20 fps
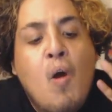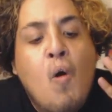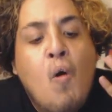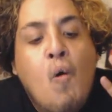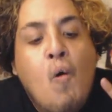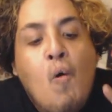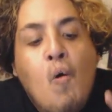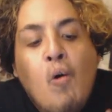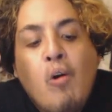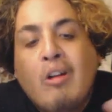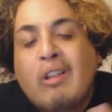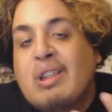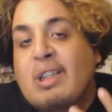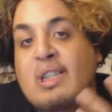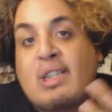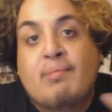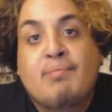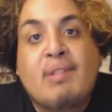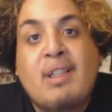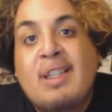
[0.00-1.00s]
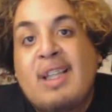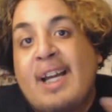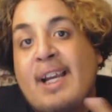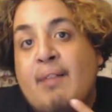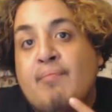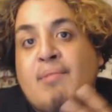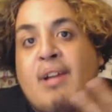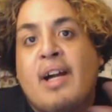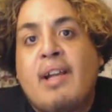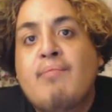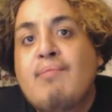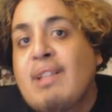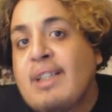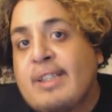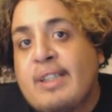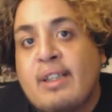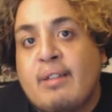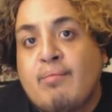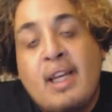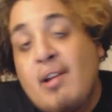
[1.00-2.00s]
Or is it something that I'm kind of
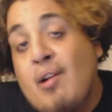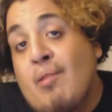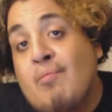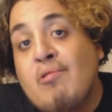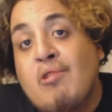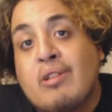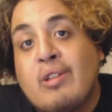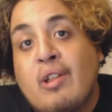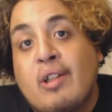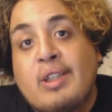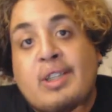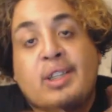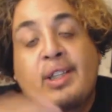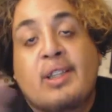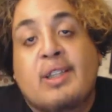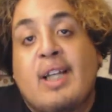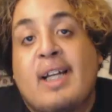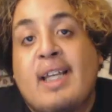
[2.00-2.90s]
missing? And your overall thoughts of this?